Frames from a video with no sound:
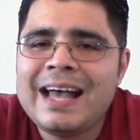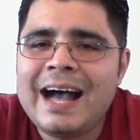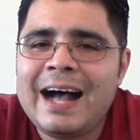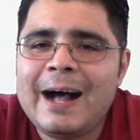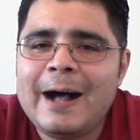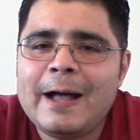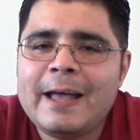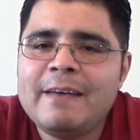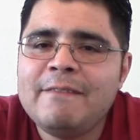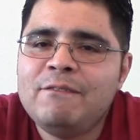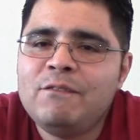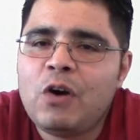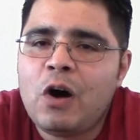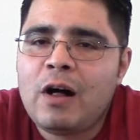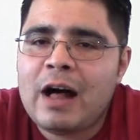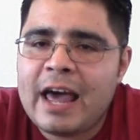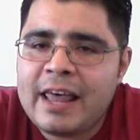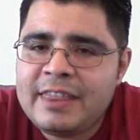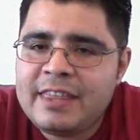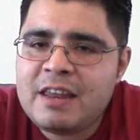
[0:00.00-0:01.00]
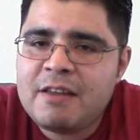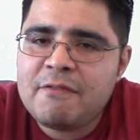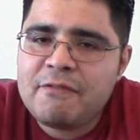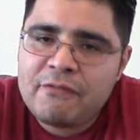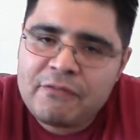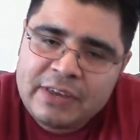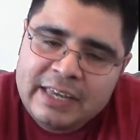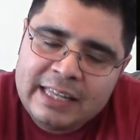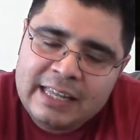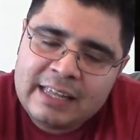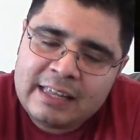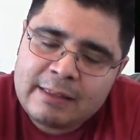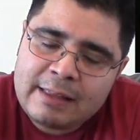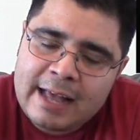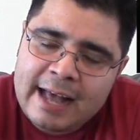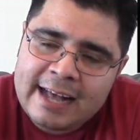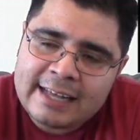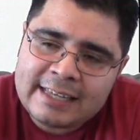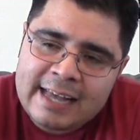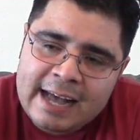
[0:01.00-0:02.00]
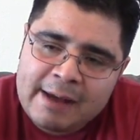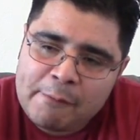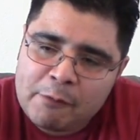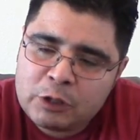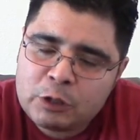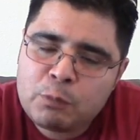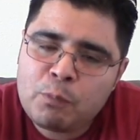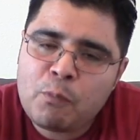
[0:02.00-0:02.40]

uh, involved. I didn't feel it. I, I, was